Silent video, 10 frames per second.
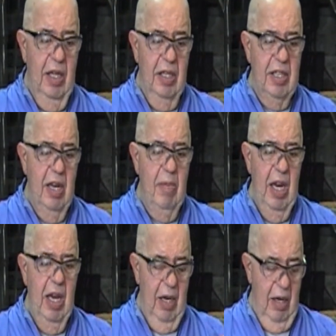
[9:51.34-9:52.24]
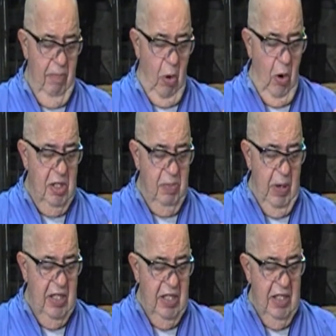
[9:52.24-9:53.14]
You send me parts,
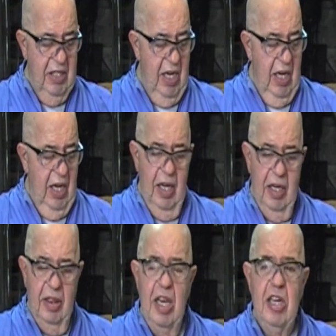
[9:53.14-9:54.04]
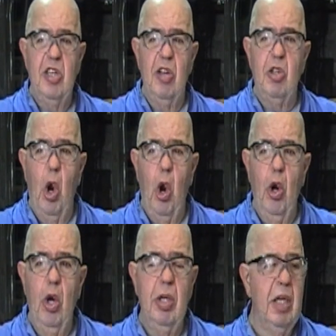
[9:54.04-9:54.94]
pieces, things you
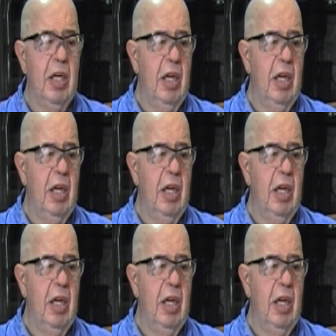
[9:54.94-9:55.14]
turned.